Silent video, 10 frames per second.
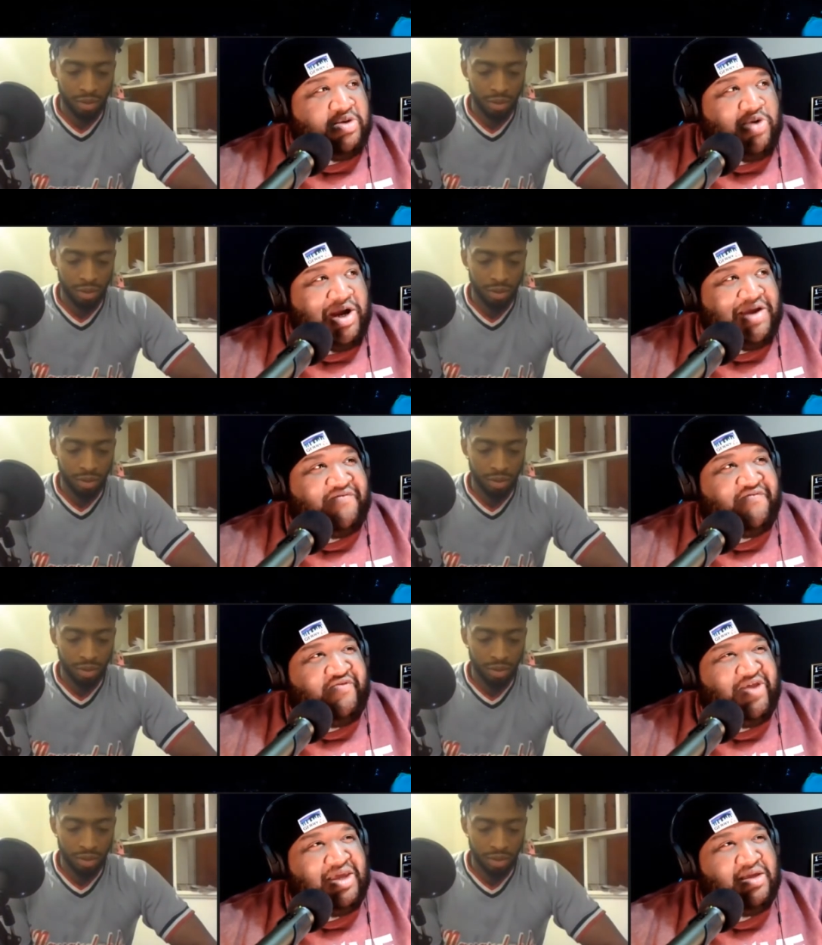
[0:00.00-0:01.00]
Speaker 1: in
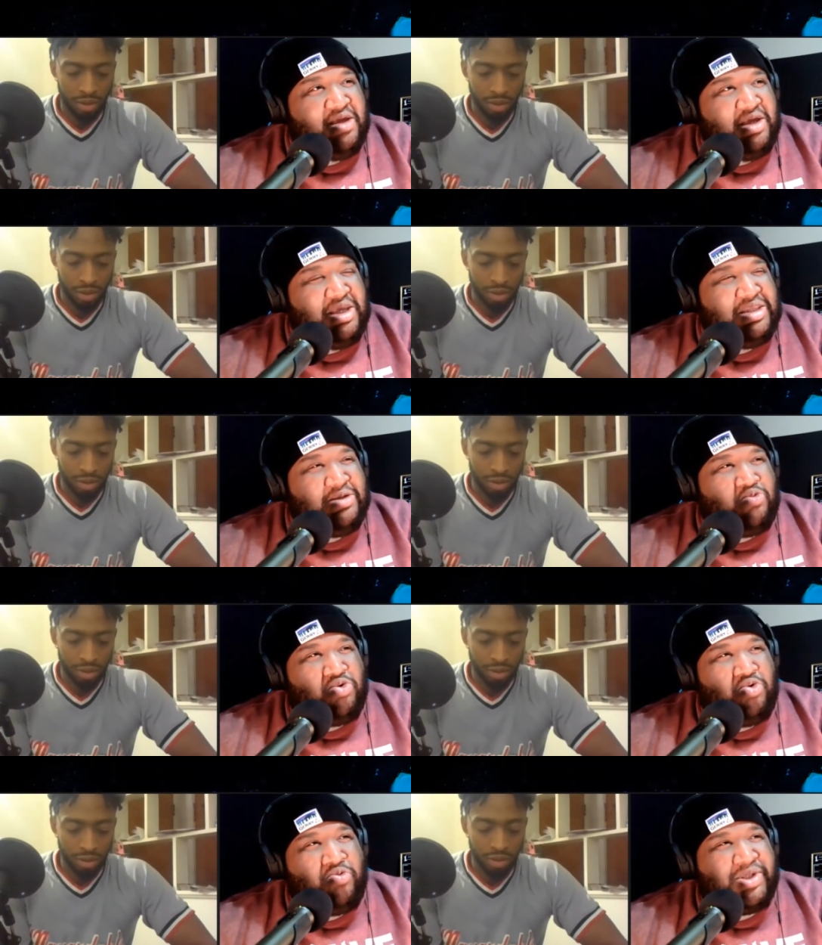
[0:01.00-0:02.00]
Flint. The
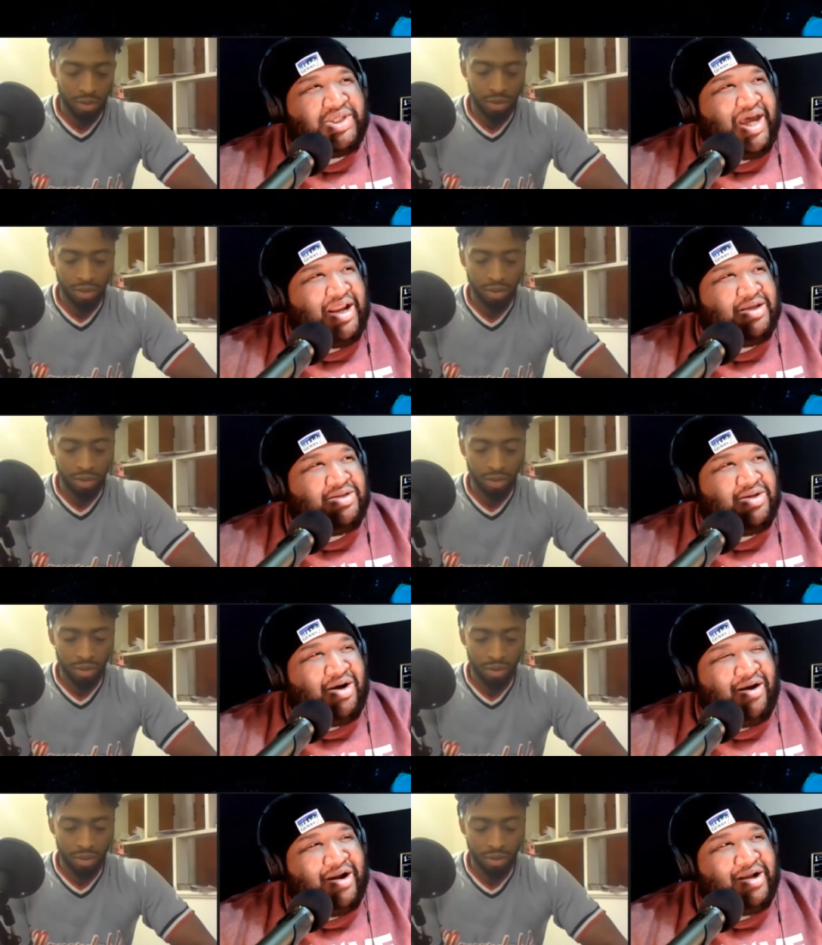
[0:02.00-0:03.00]
room was kind of
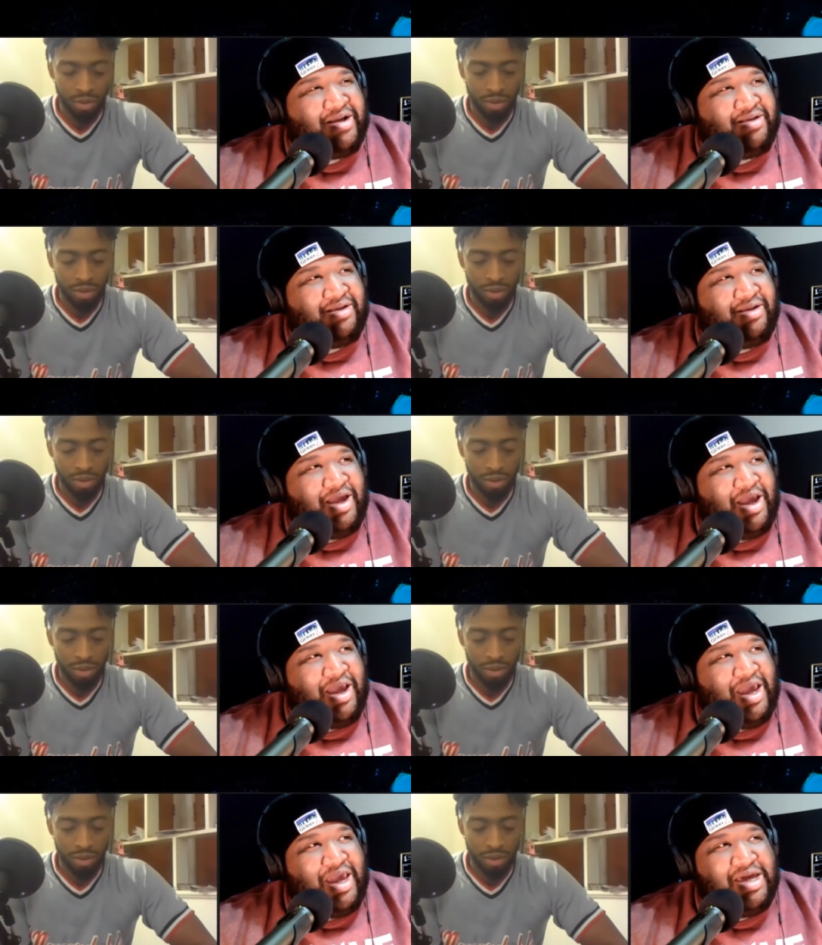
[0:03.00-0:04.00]
dark. And
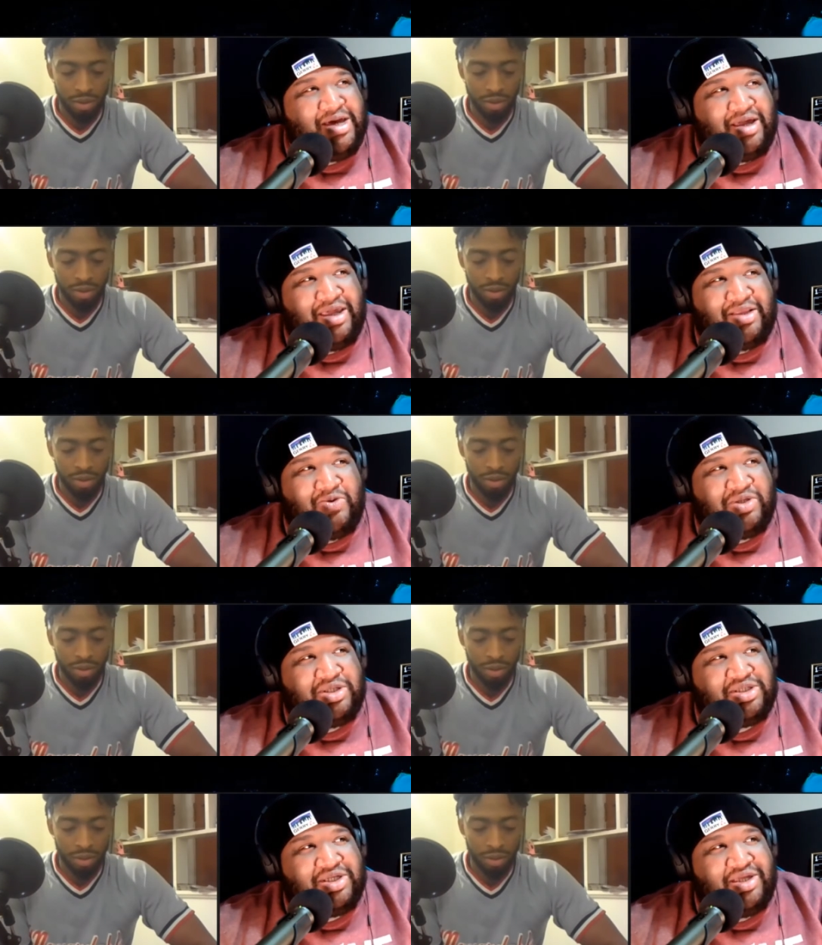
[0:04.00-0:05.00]
he couldn't get through his
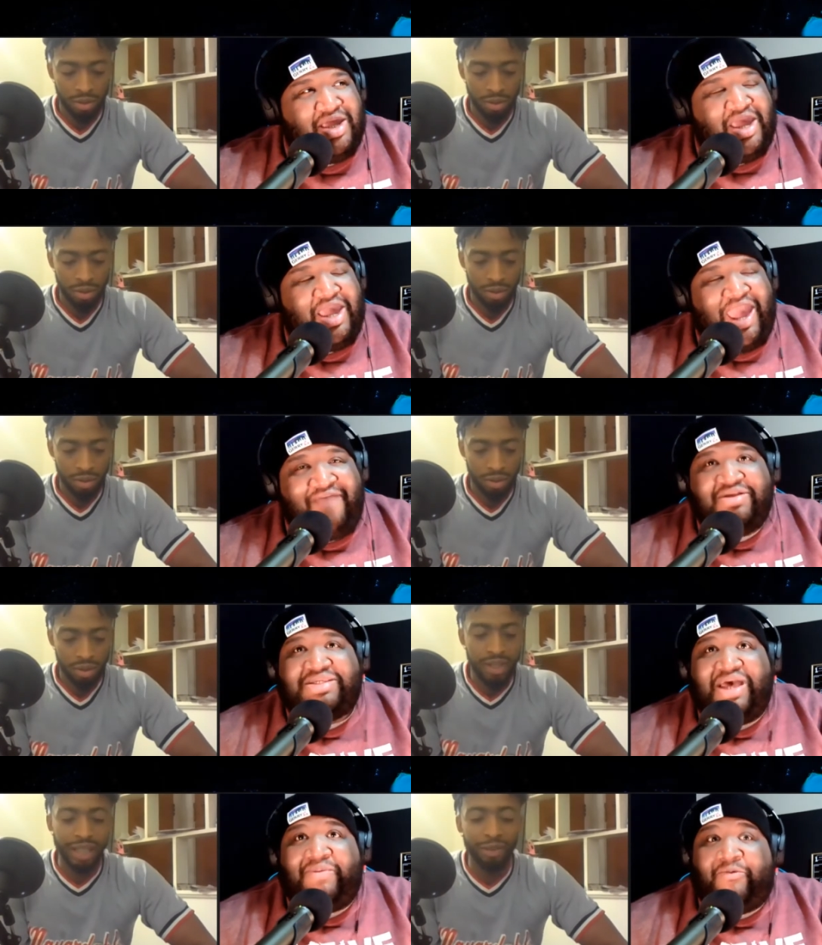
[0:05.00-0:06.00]
shit. Every time
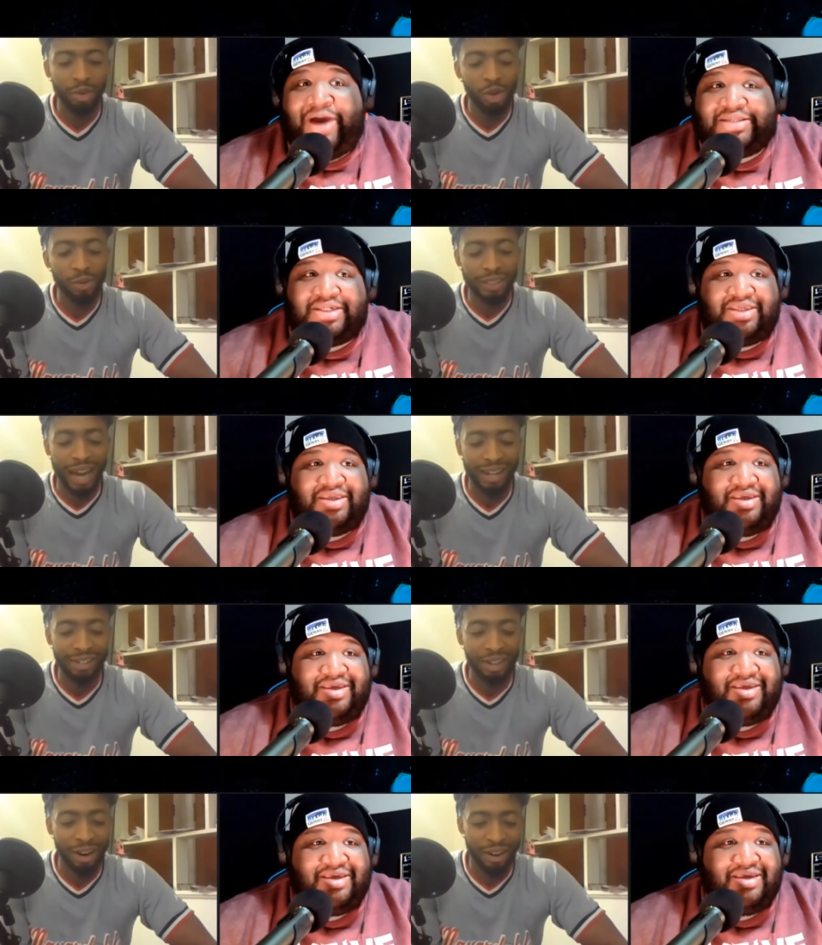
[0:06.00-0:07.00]
I
Speaker 2: watch it, kind of
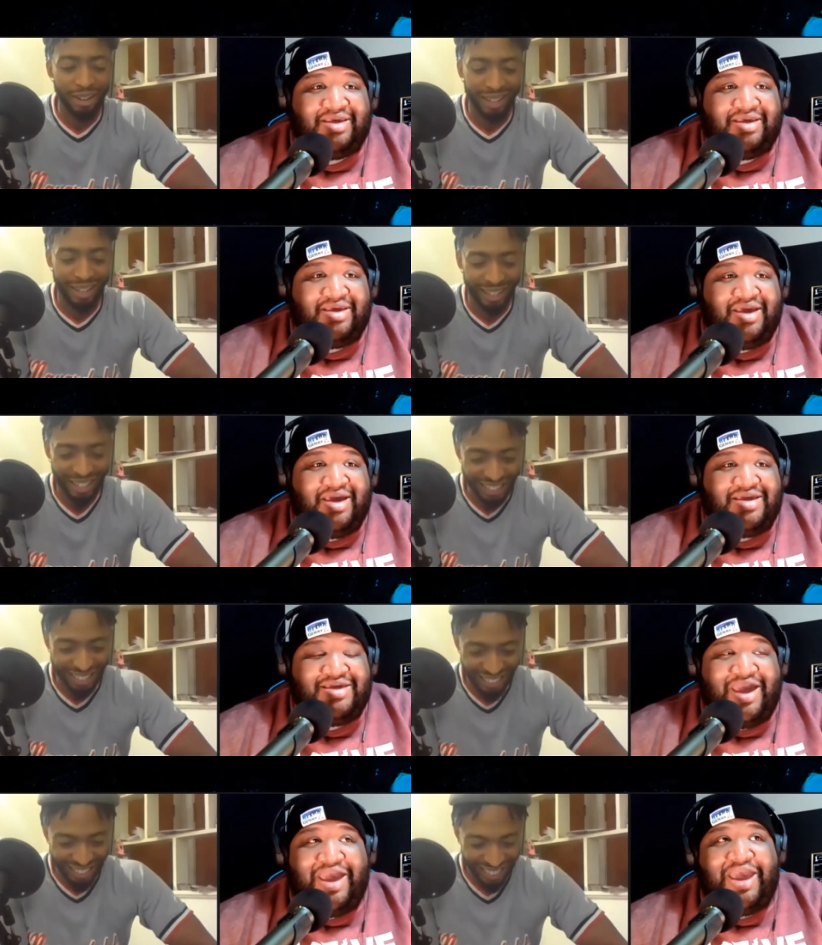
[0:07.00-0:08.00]
dark.
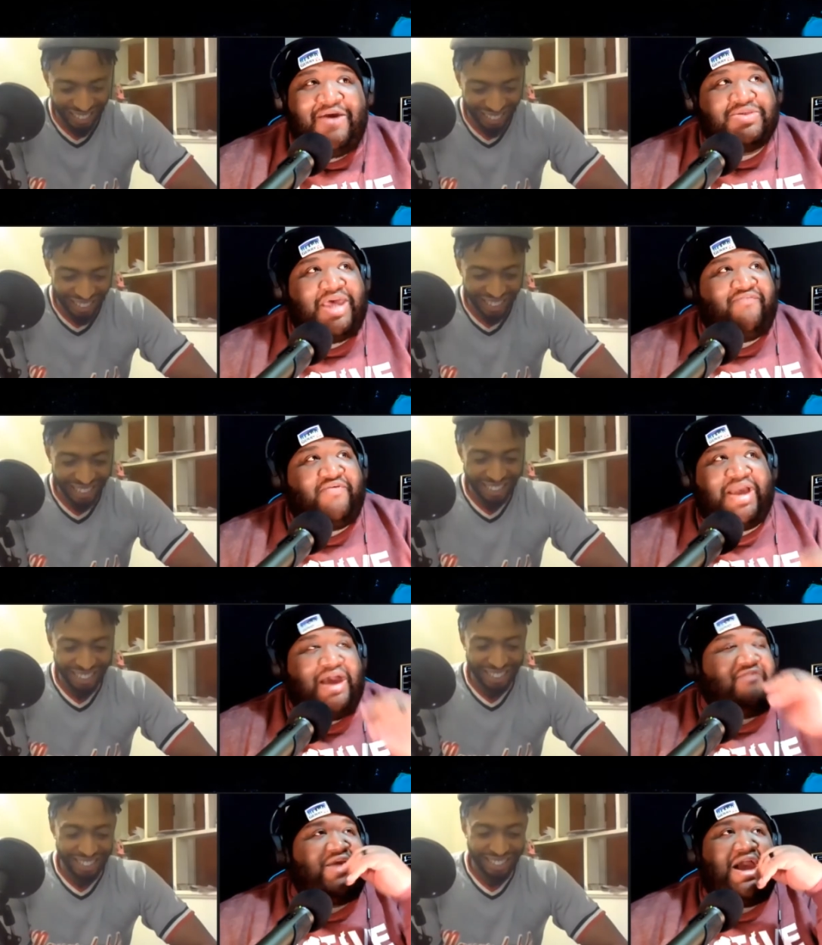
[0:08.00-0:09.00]
Speaker 1: Yeah, it was like I forgot.
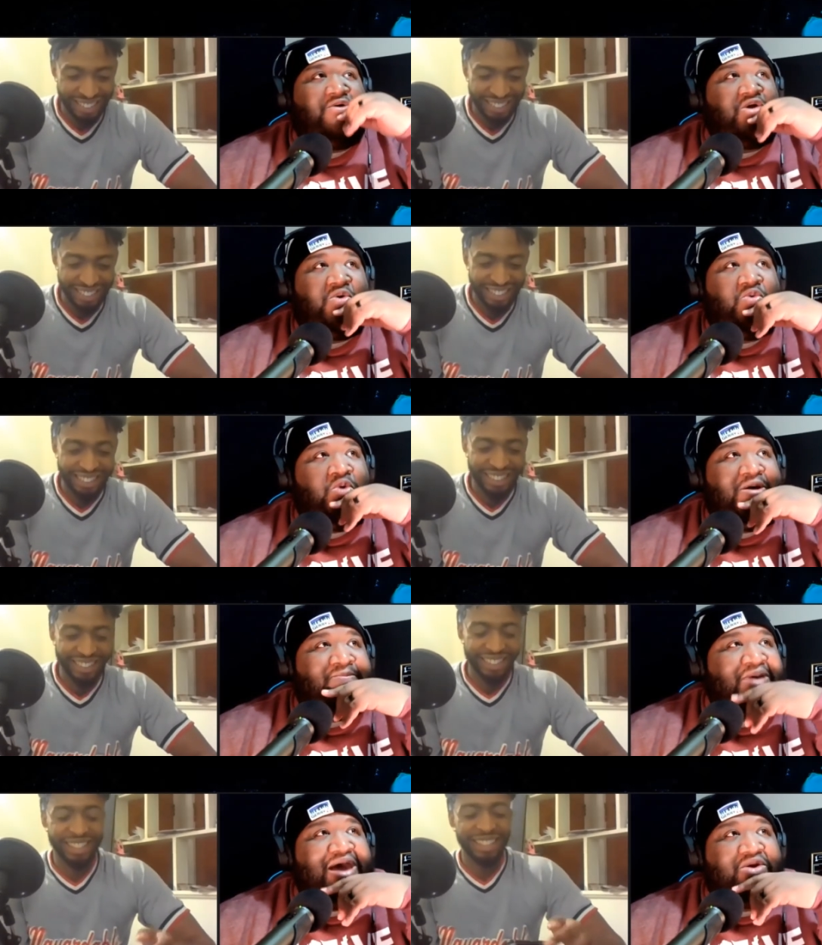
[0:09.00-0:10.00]
I don't know what
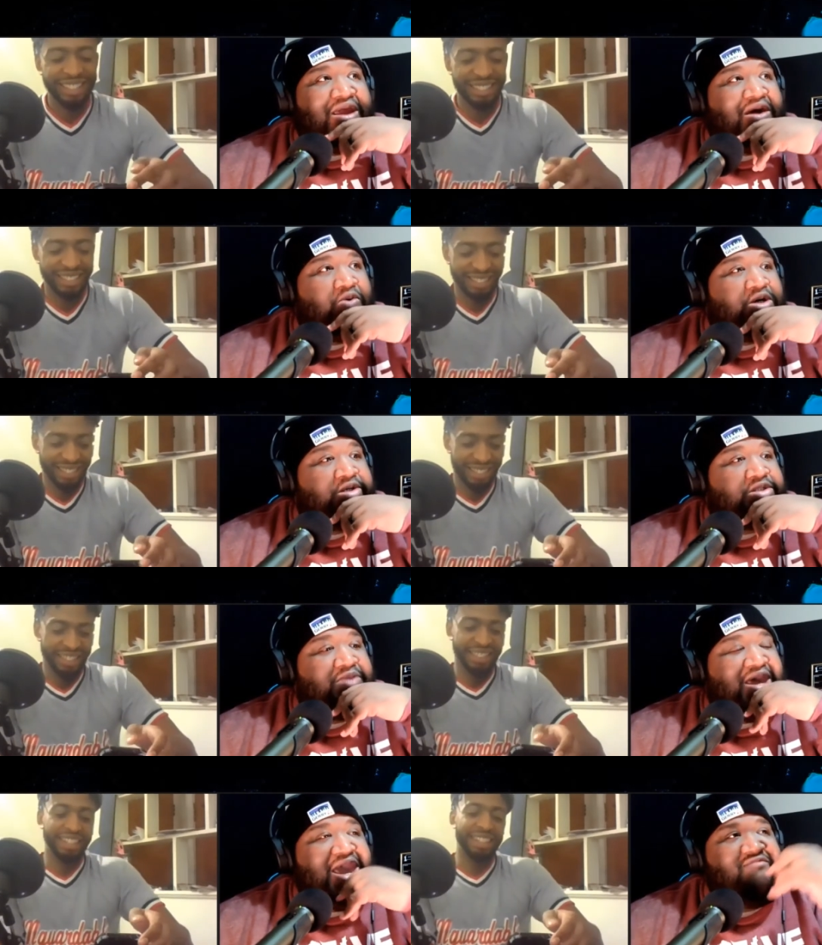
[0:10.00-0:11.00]
battle that was, but
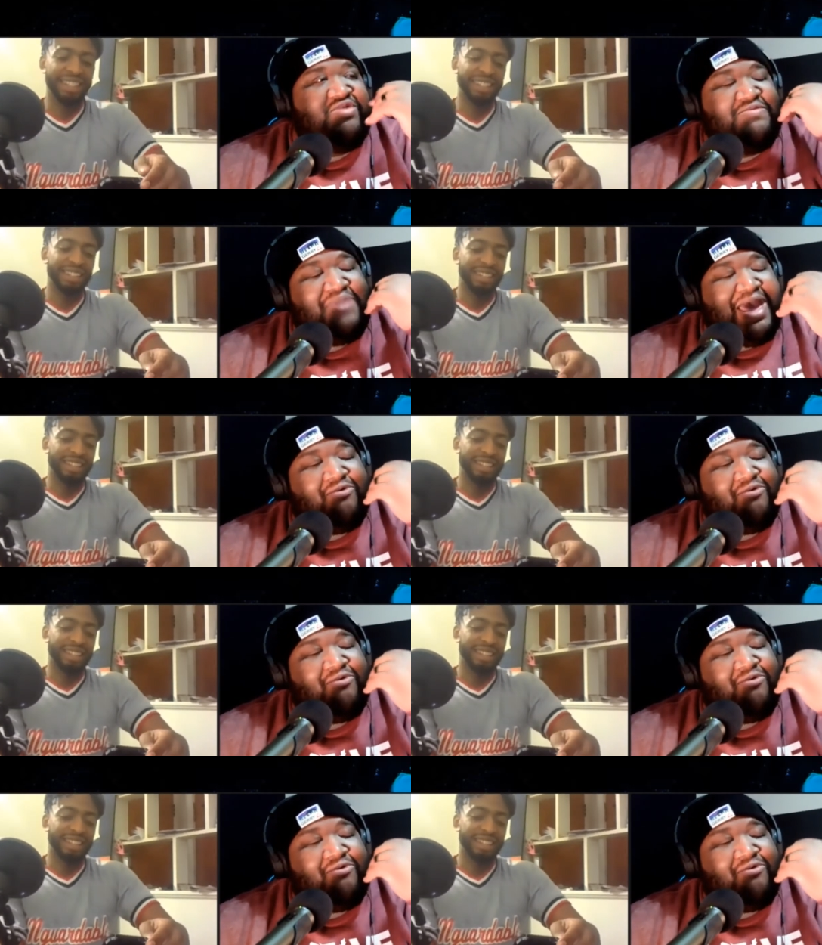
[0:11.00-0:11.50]
every battle I